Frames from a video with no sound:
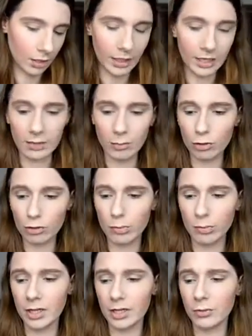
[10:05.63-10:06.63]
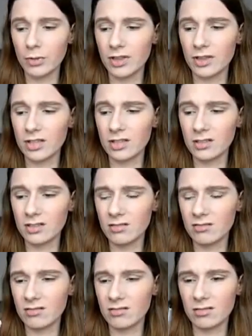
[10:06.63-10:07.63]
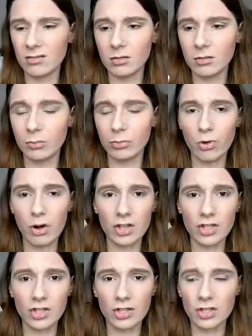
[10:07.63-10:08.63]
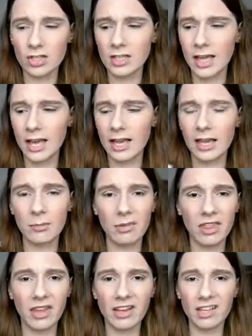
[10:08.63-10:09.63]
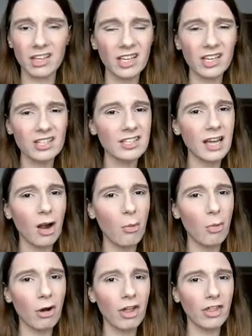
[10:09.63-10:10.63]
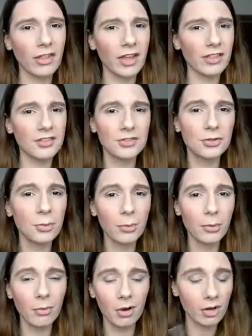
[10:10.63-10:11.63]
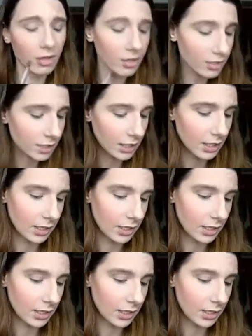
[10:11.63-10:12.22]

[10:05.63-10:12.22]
And I'm going to play with this brush that came in the kit that I bought at the supermarket.